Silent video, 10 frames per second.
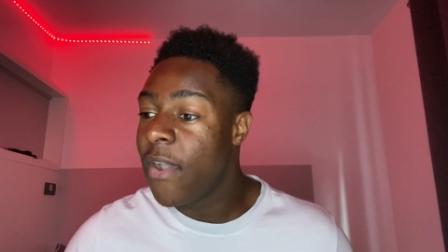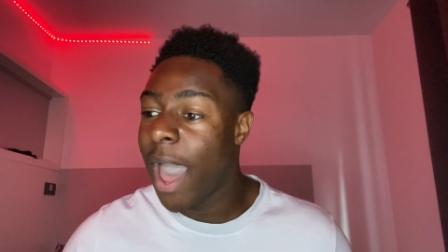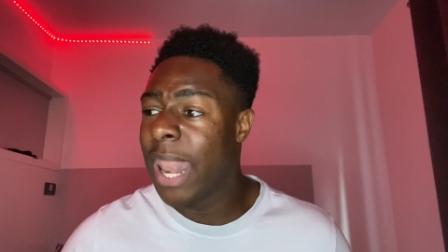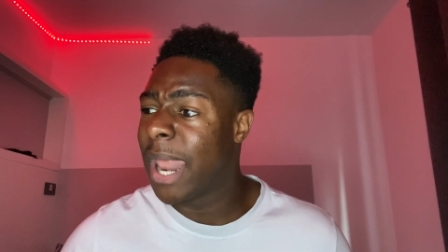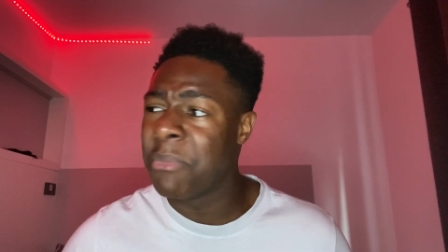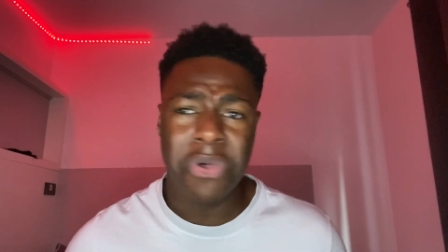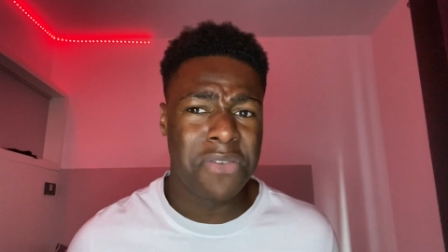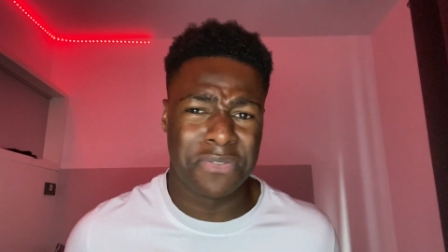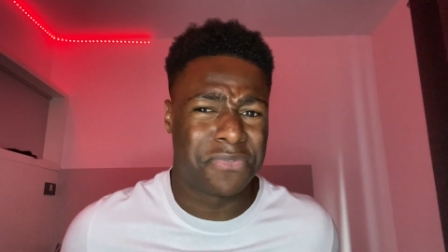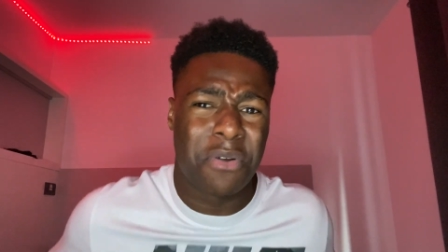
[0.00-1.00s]
And I'm not
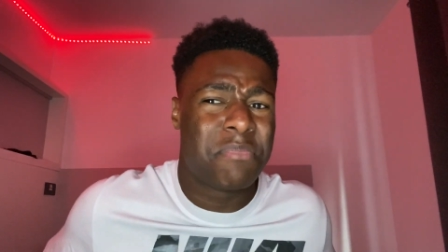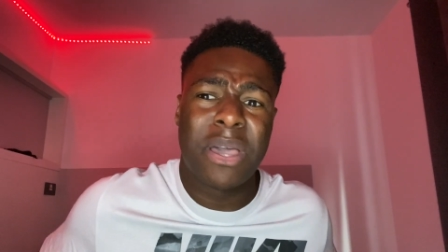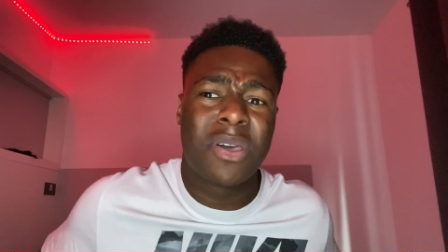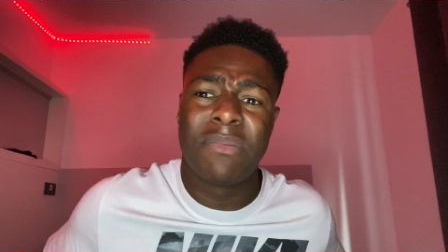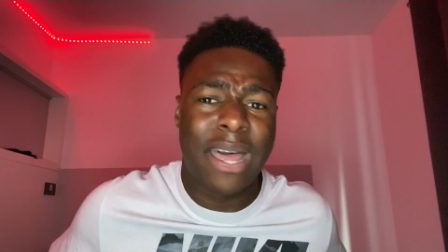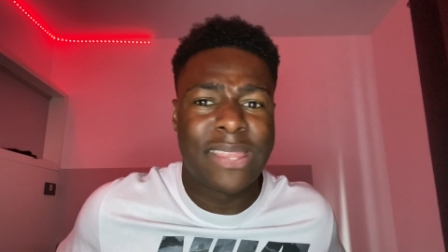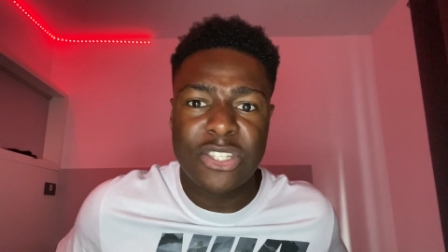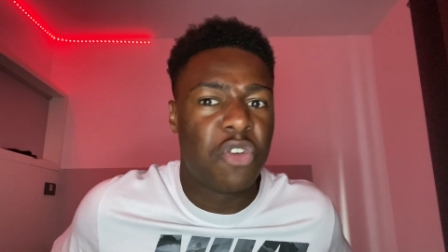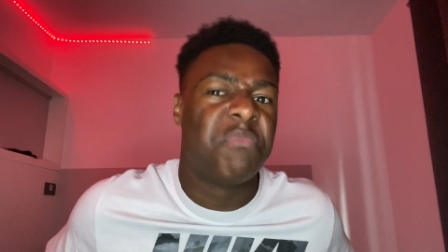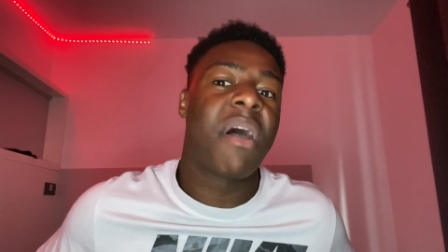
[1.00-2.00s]
even from Peckham. Like, there's
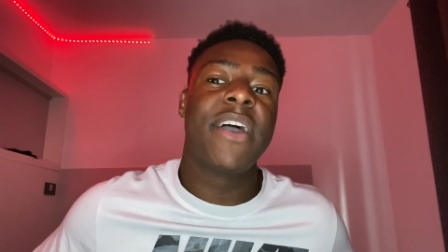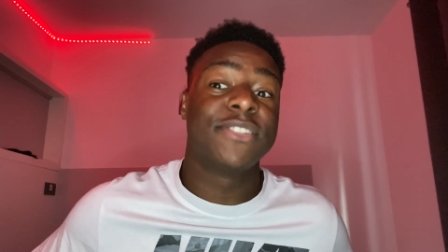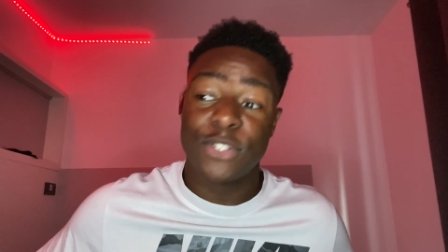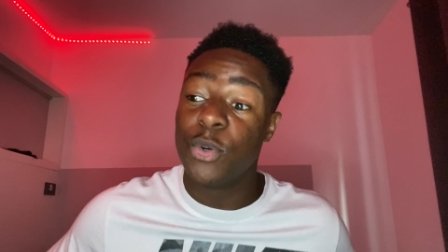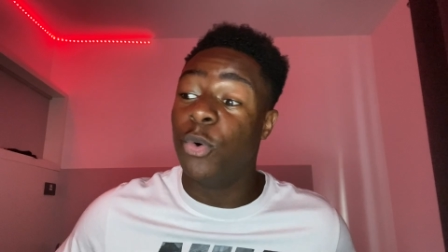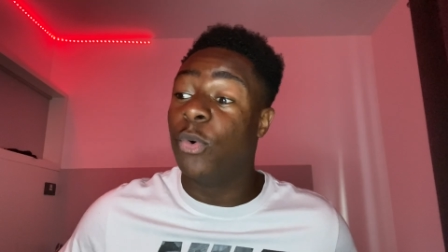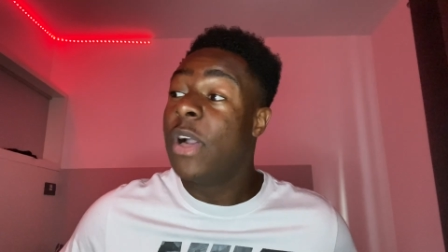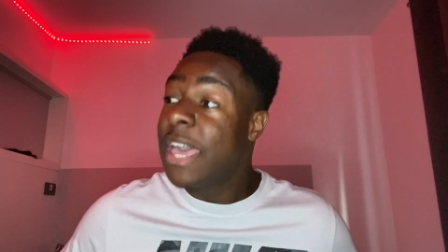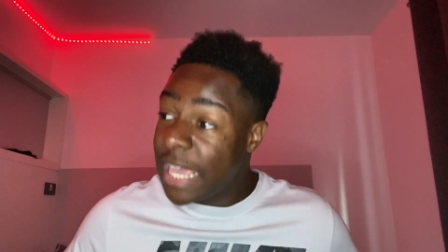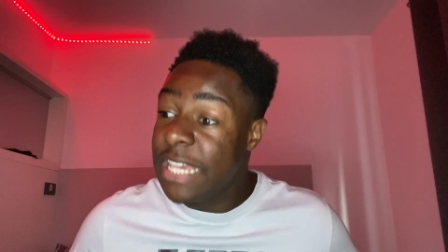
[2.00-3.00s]
no bias at all.
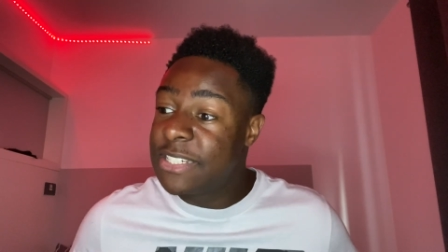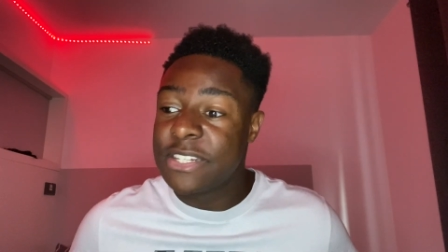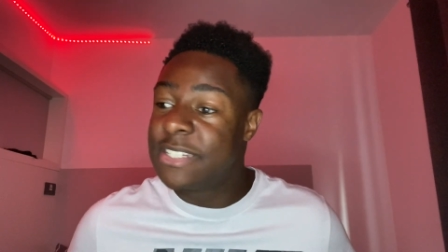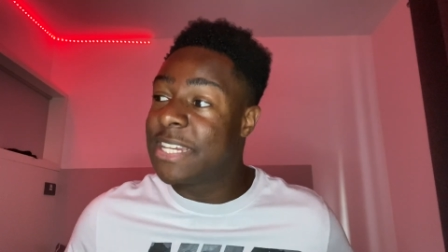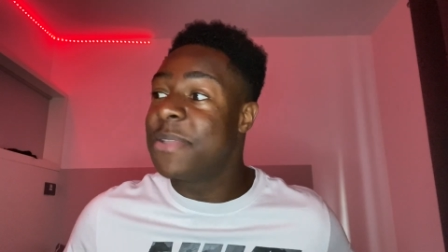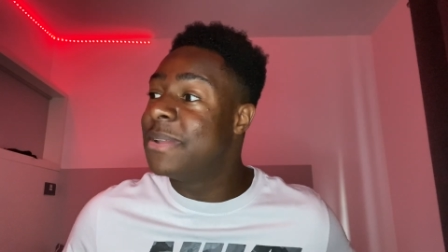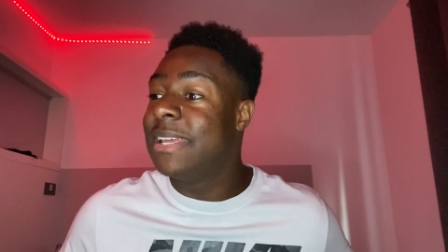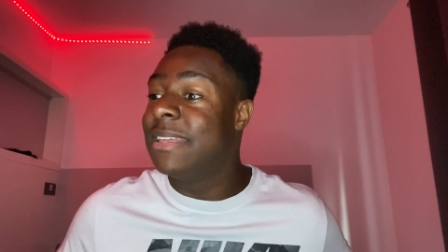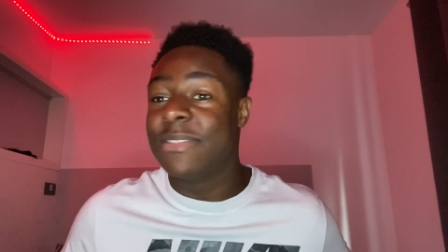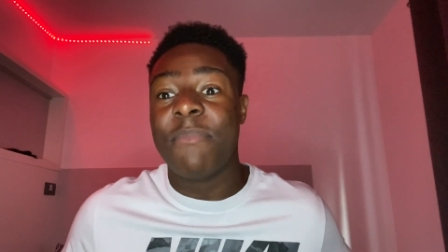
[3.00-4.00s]
He's just
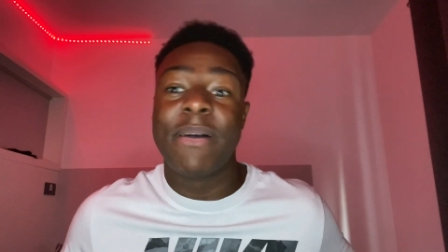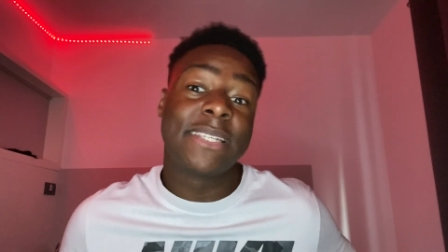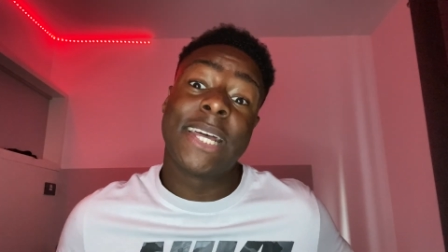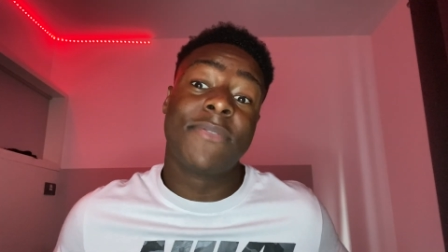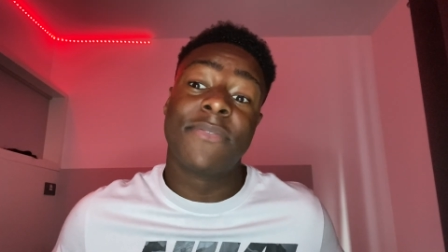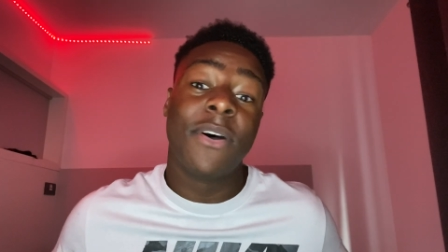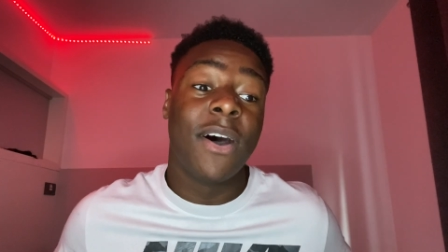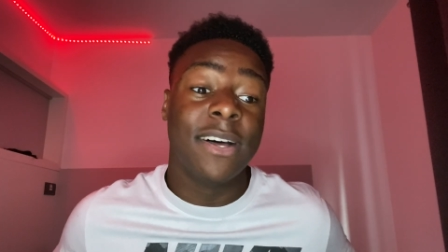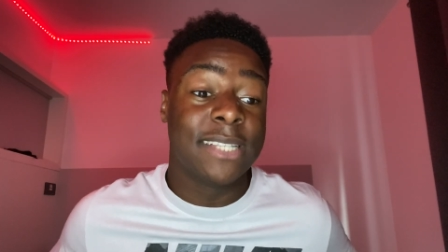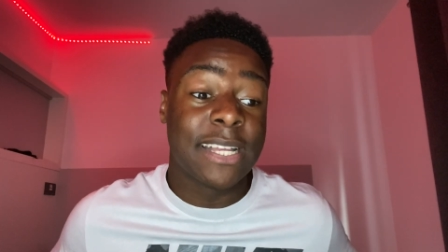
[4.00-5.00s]
genuinely the best I've ever
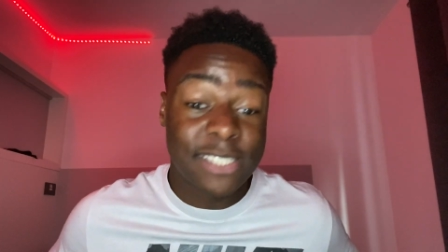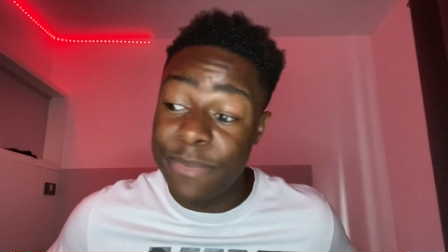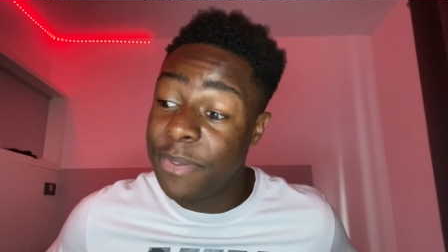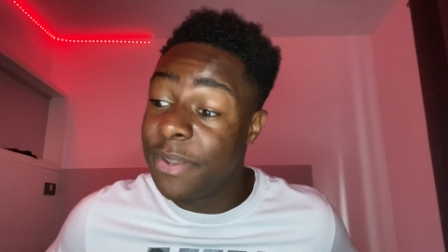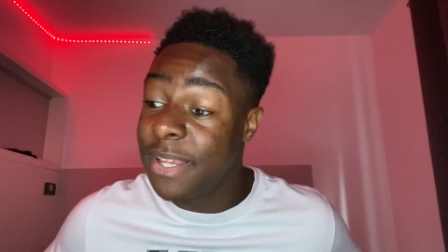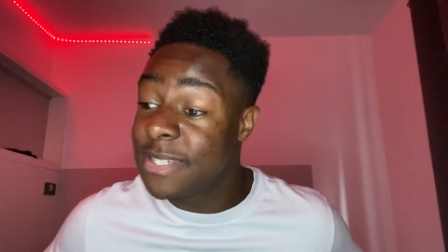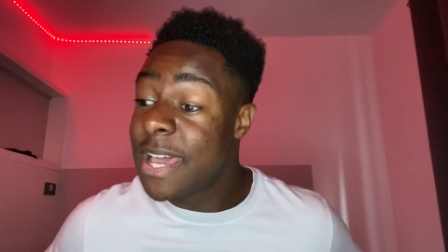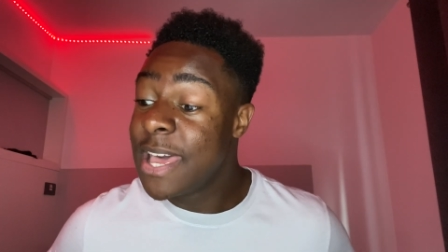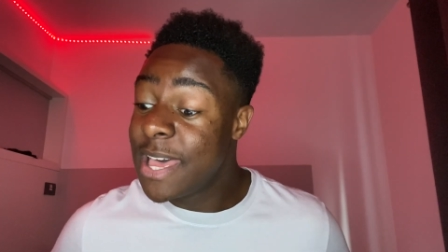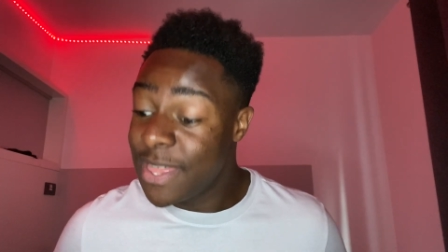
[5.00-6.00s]
heard. And to be honest,
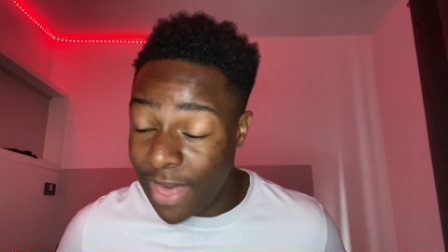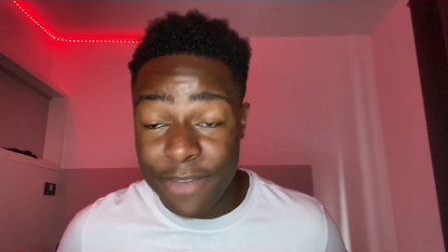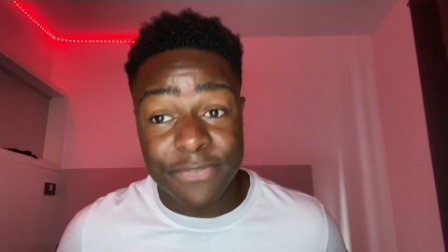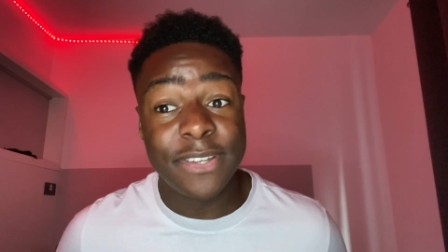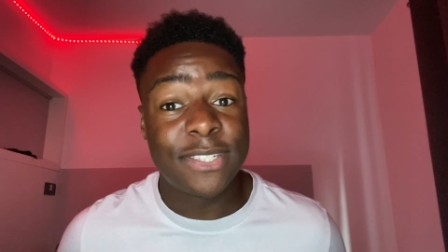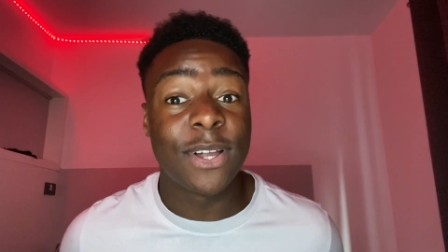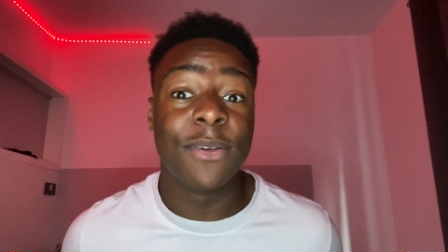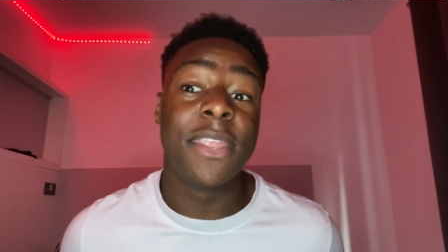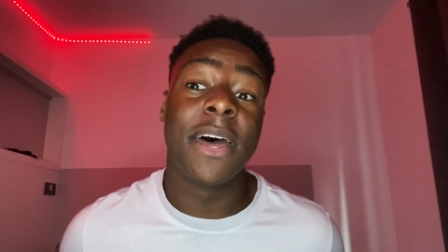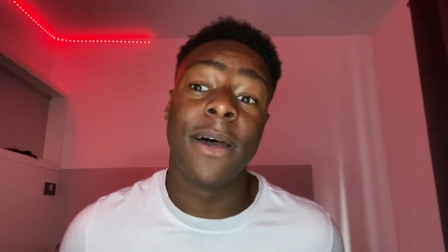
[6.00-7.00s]
that freestyle
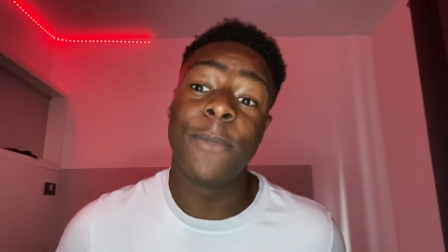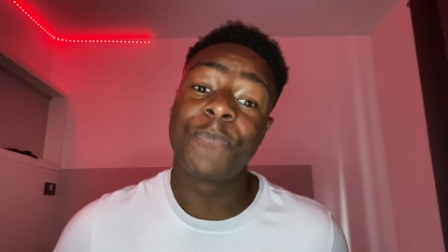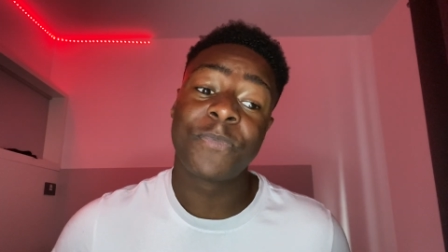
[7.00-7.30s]
there,